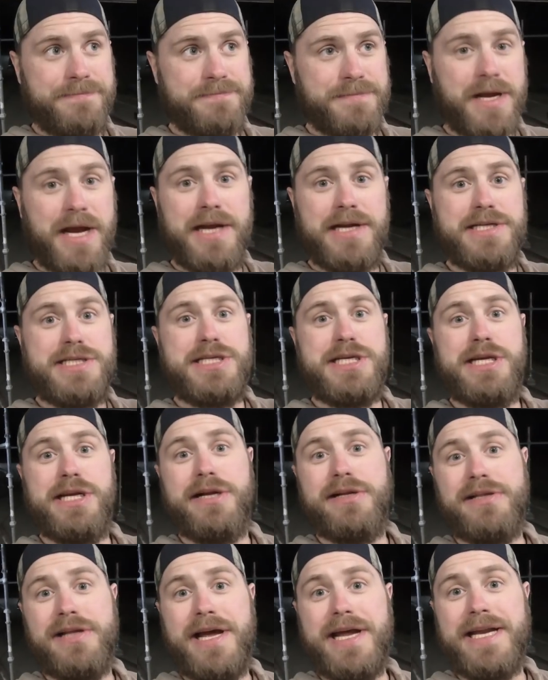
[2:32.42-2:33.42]
kind of seeing a
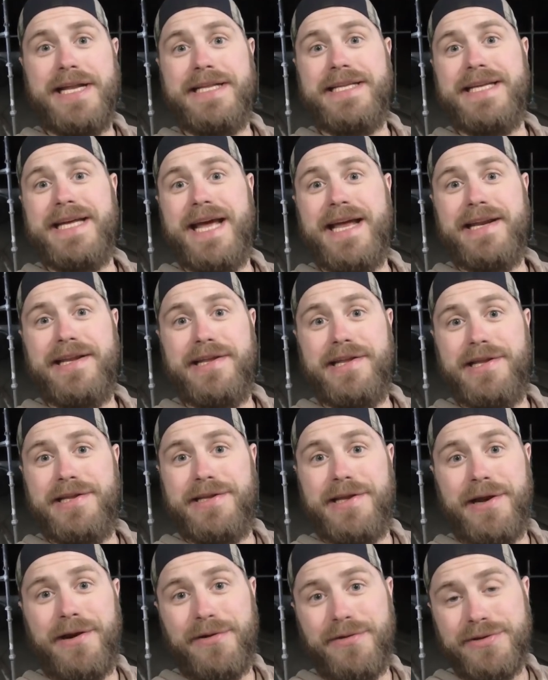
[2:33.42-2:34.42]
light at the end of the
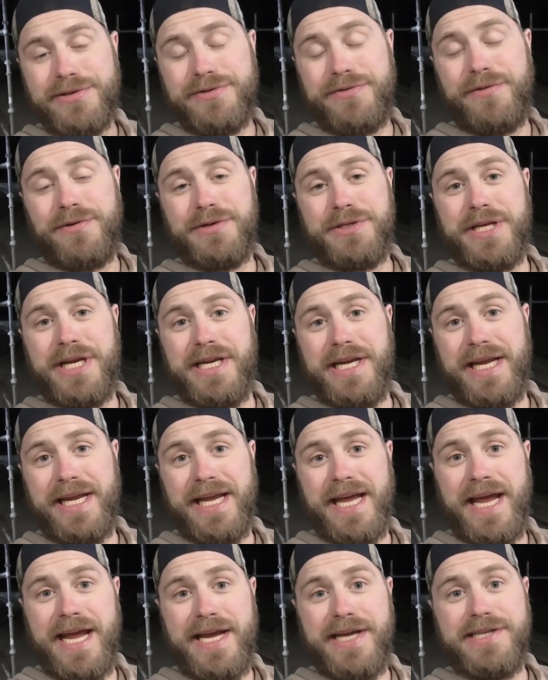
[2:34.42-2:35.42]
tunnel as far as getting the
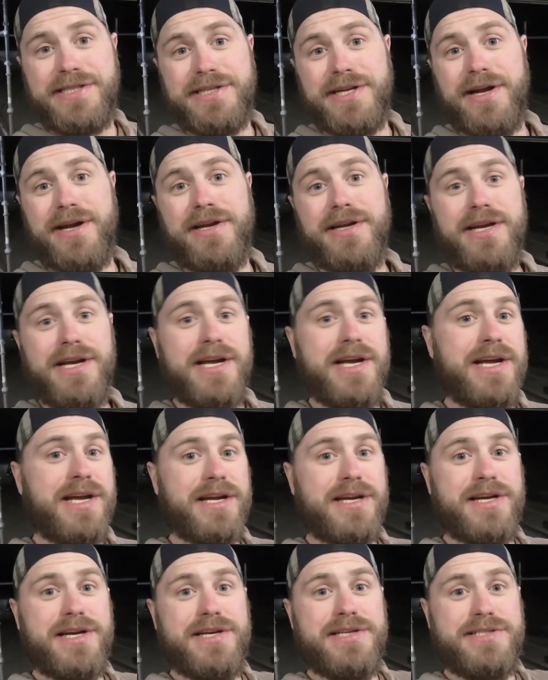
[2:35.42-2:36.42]
cage done,
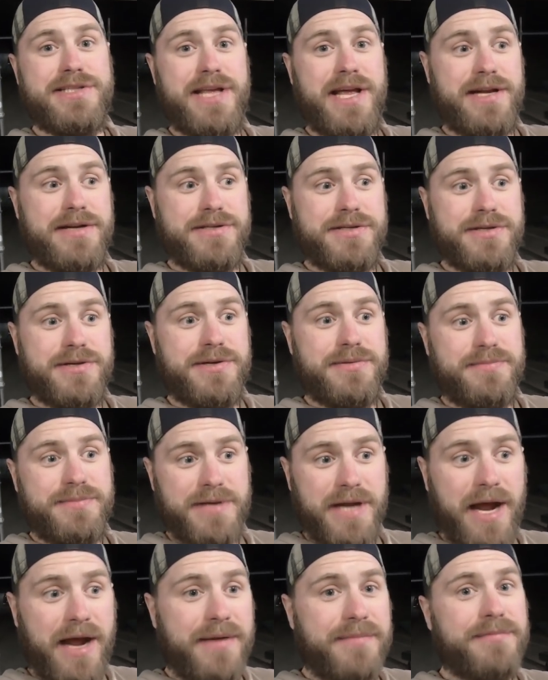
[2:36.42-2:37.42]
because that should,
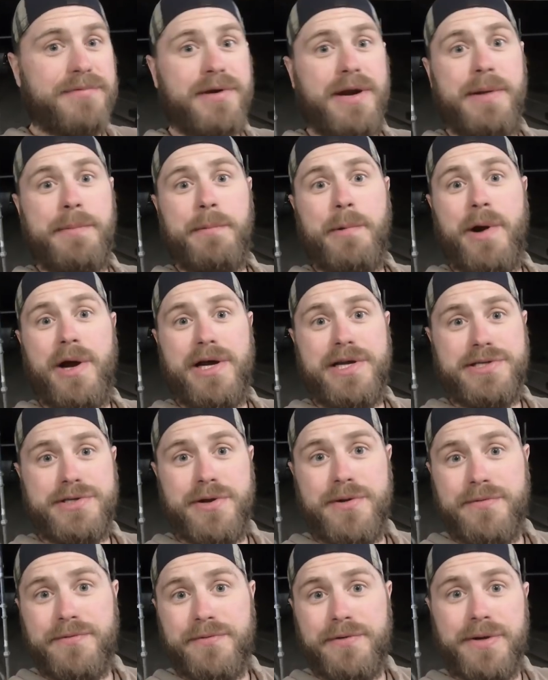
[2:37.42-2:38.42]
time frame wise,
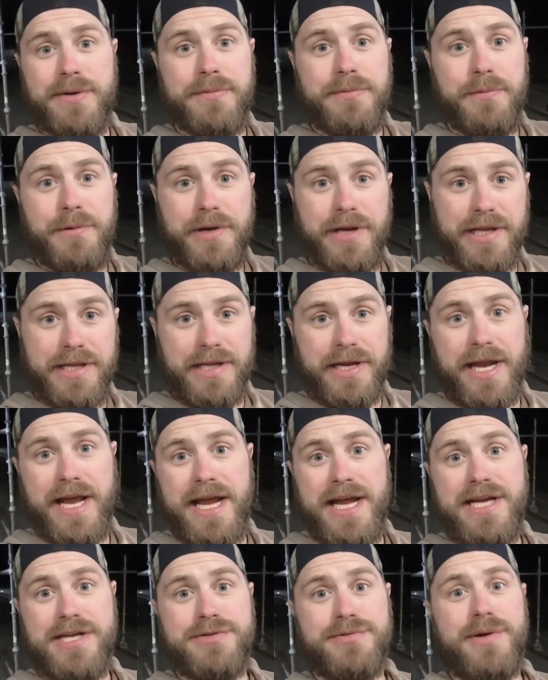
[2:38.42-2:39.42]
hopefully we'll get the
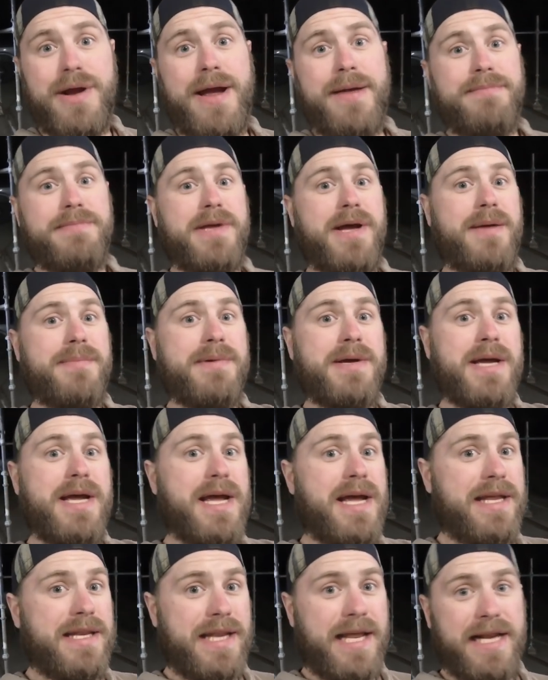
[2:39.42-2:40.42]
cage wrapped up
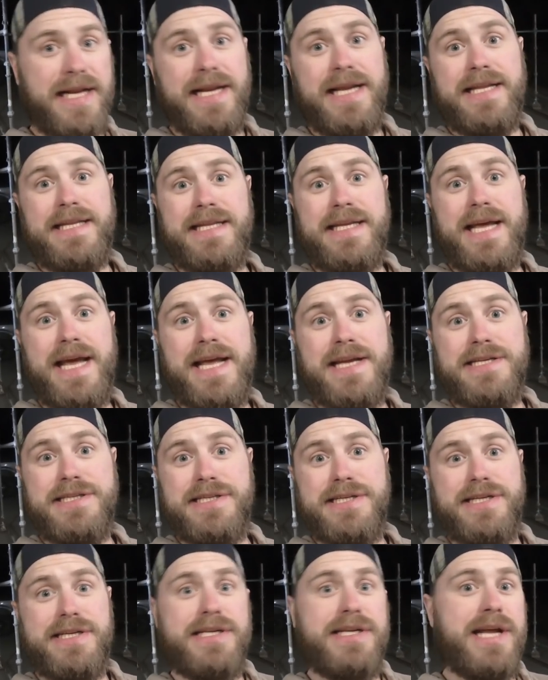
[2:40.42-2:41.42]
and then get the
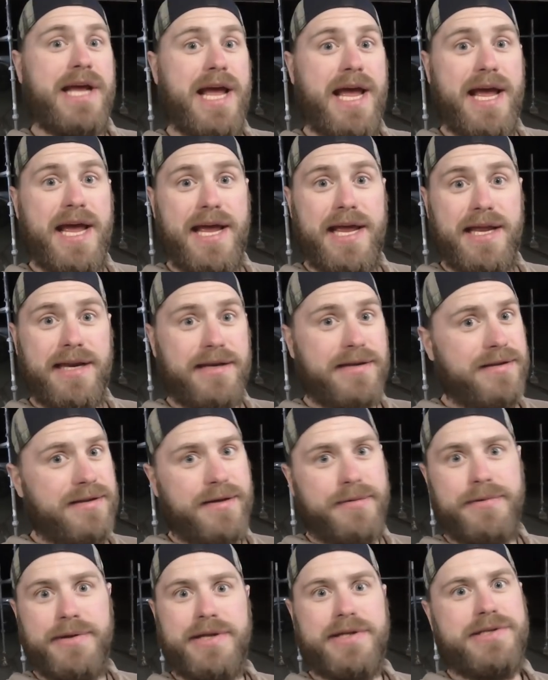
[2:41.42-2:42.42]
engine, and
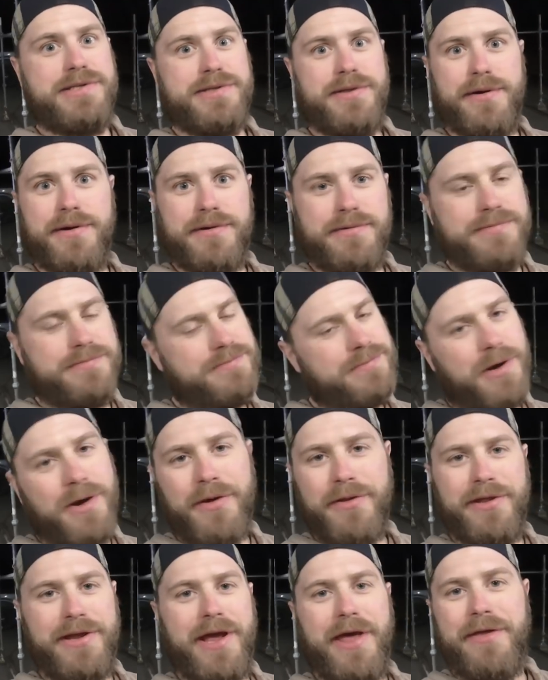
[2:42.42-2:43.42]
then we can start
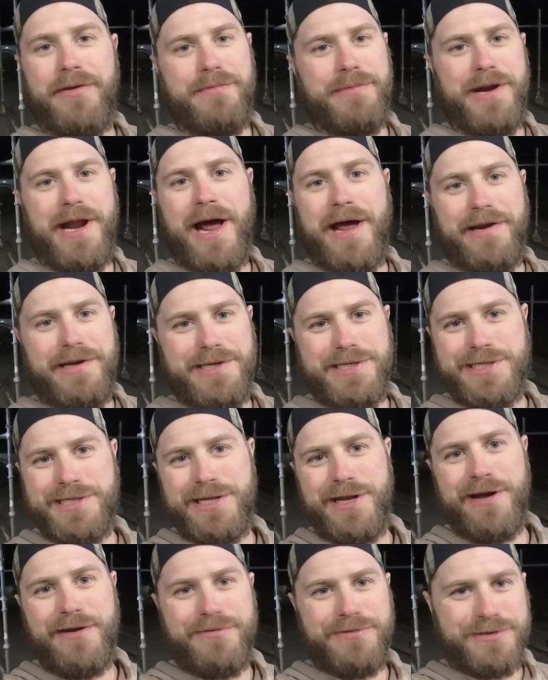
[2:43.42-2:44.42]
all the other monotonous
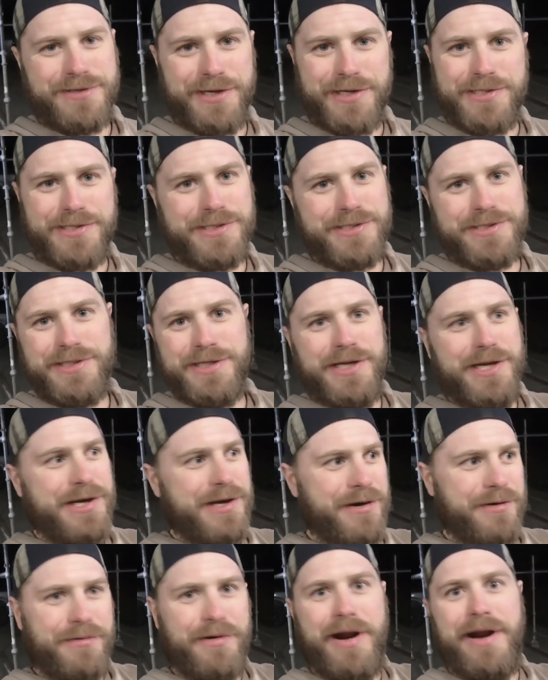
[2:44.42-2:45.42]
stuff such as
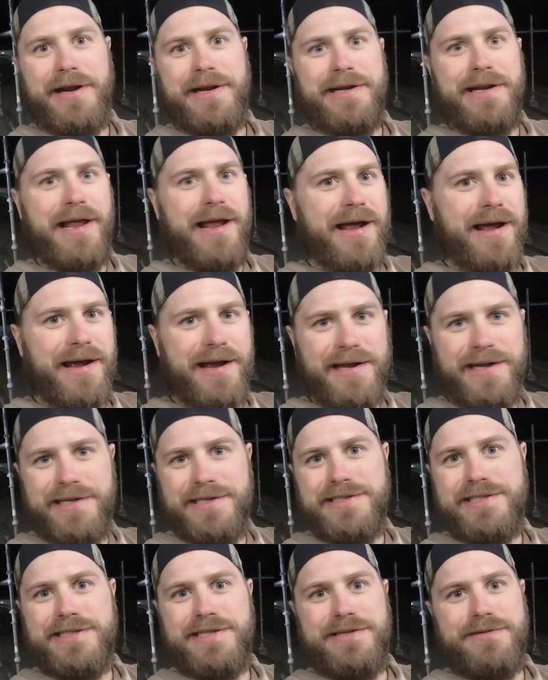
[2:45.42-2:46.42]
running
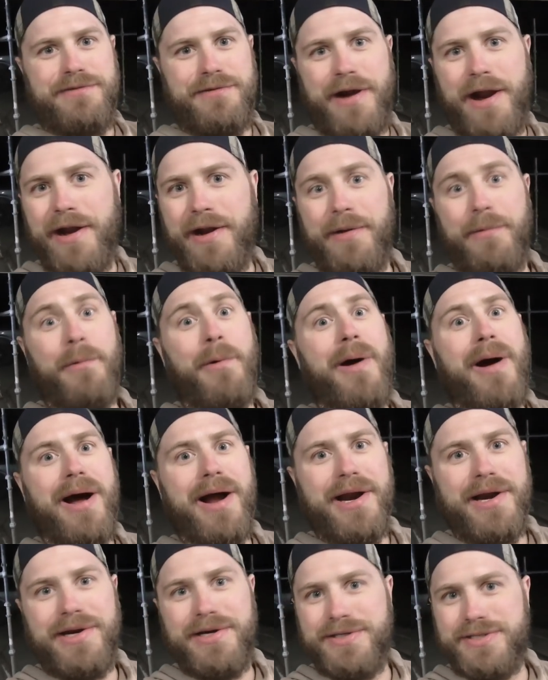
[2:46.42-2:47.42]
lines and running
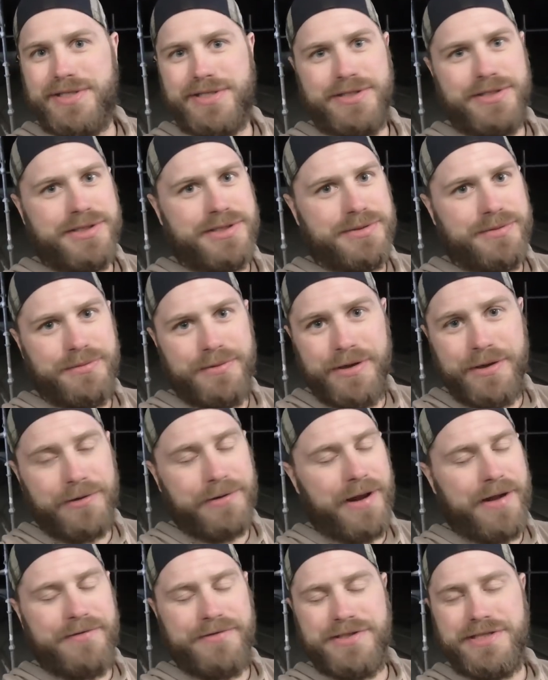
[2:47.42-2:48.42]
wires, because we don't
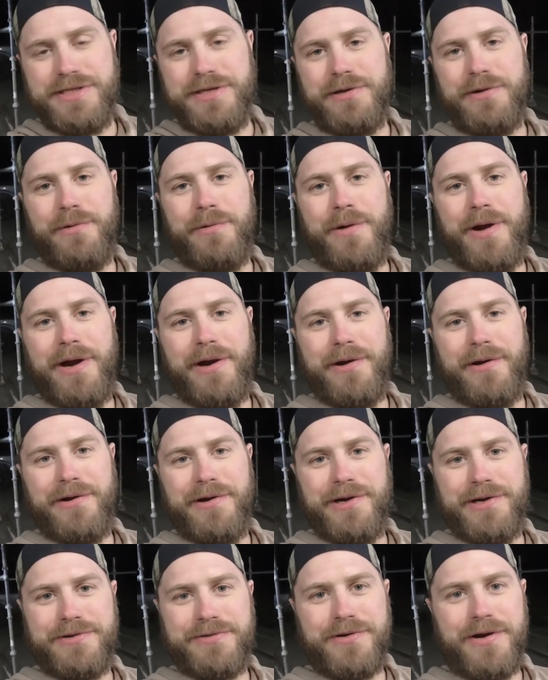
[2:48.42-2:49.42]
have a single wire on
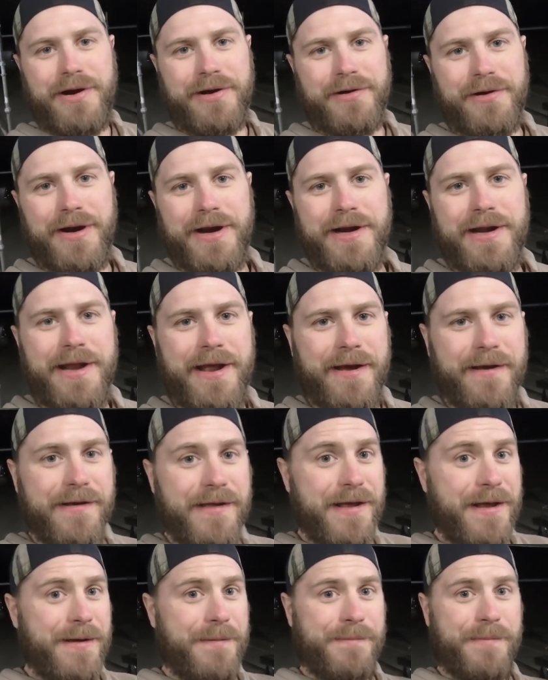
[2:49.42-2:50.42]
the truck right now.
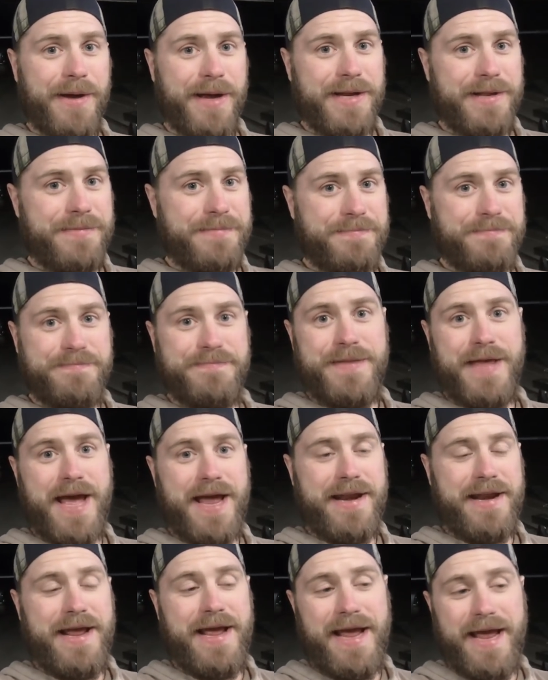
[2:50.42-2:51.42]
But
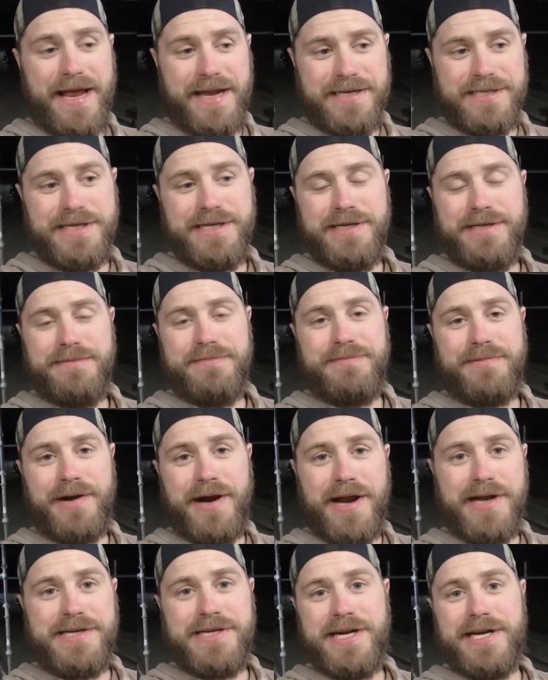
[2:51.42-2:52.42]
that engine
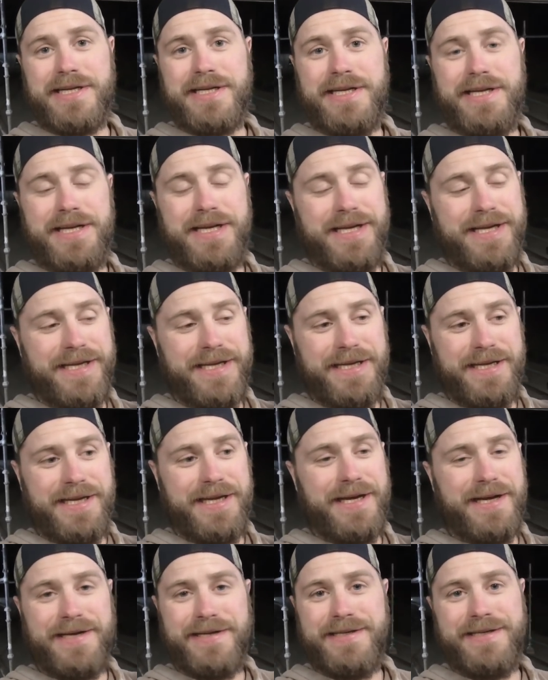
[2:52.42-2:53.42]
project,
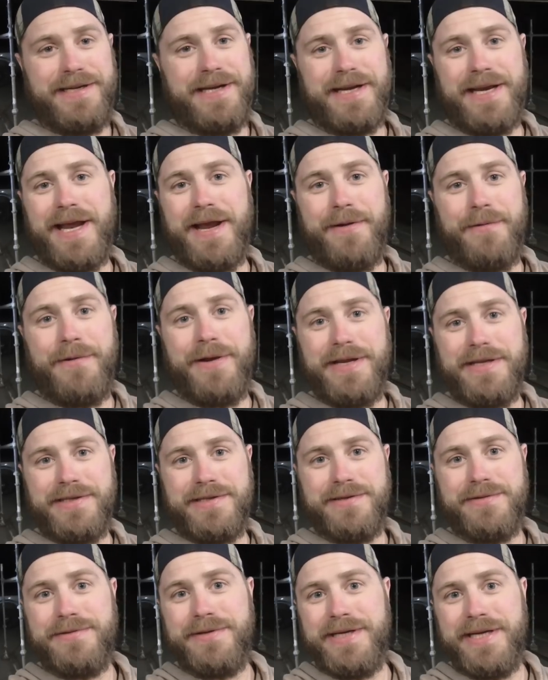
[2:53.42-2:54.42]
I can't wait
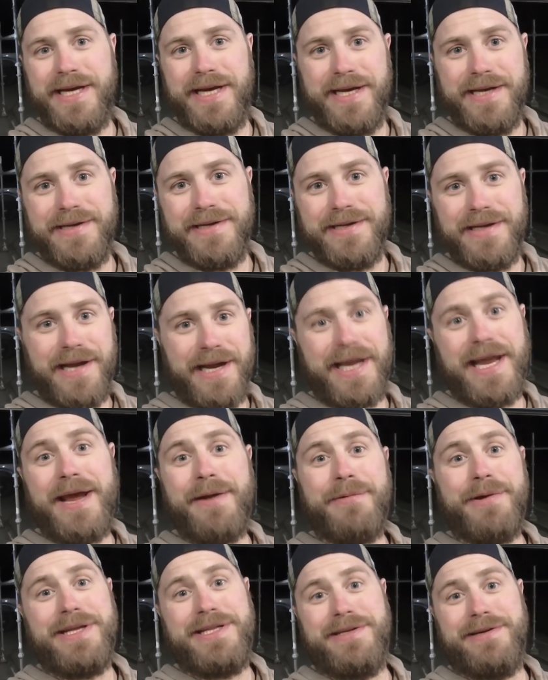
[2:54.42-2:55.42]
till
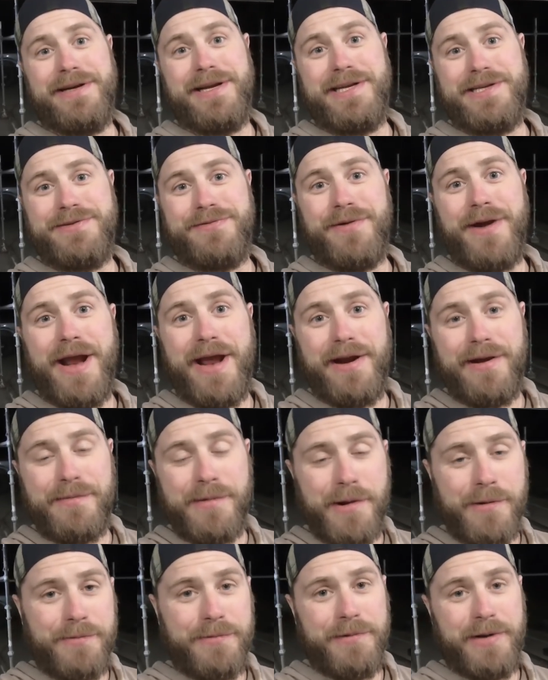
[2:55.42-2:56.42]
it gets ran. I'm
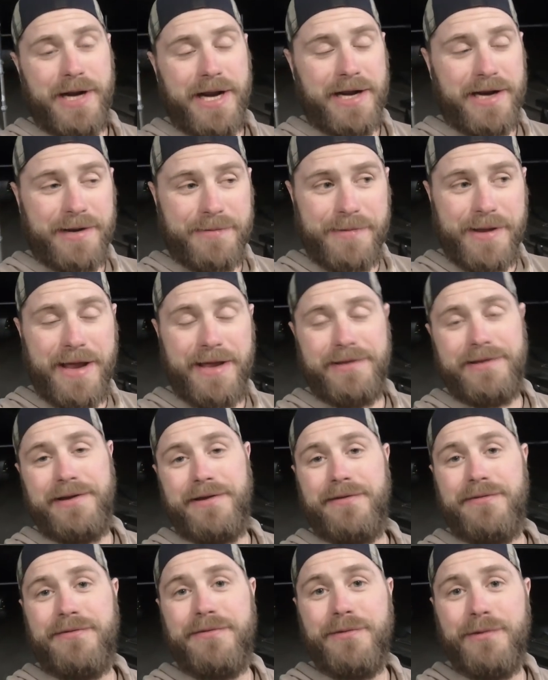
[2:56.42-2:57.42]
hoping that I'm out
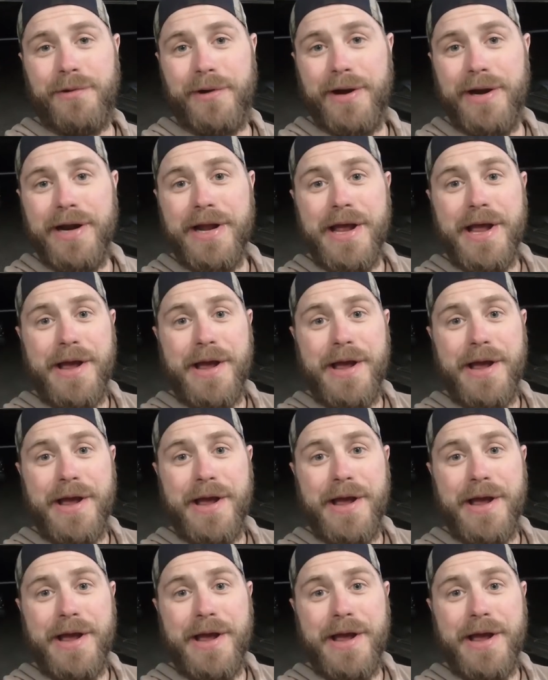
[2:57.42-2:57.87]
there for it.